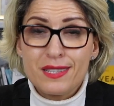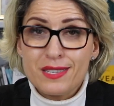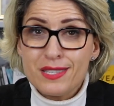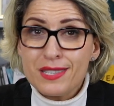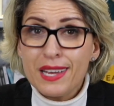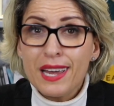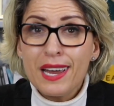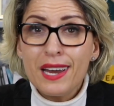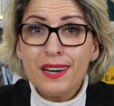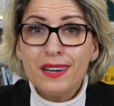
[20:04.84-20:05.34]

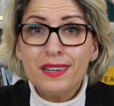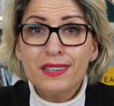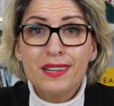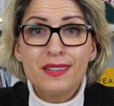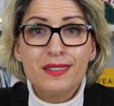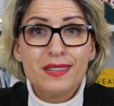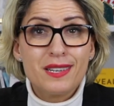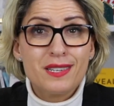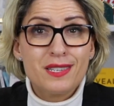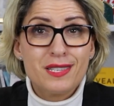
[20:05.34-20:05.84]
scared
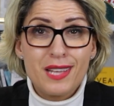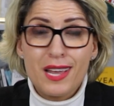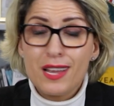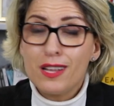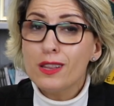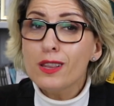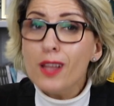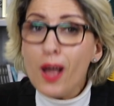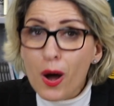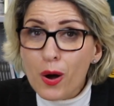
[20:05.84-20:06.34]
and they stay
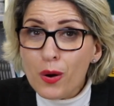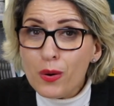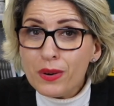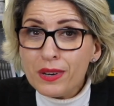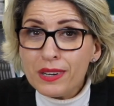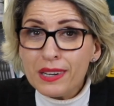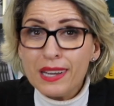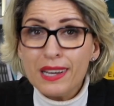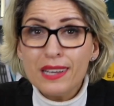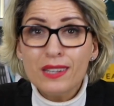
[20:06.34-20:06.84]

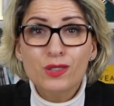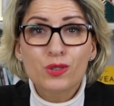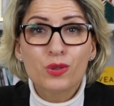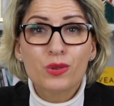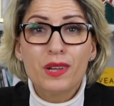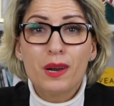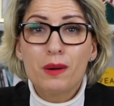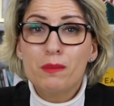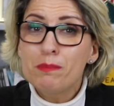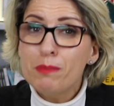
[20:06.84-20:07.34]
long into
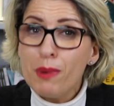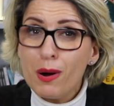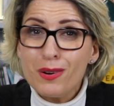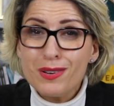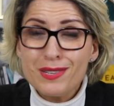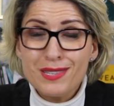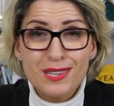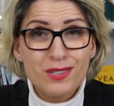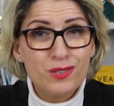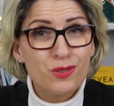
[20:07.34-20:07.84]
their
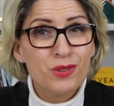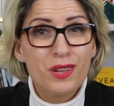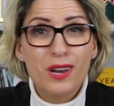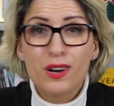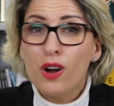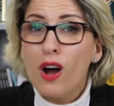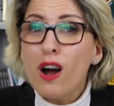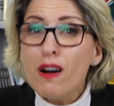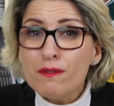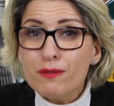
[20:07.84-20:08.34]
box, into their
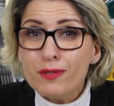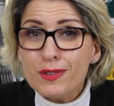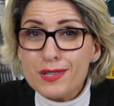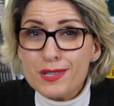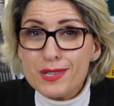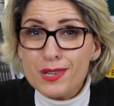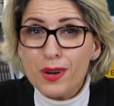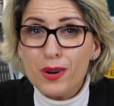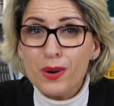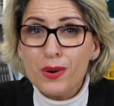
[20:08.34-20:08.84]
comfort
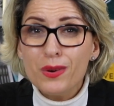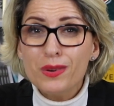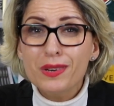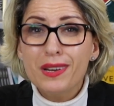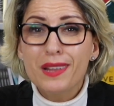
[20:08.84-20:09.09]
zone,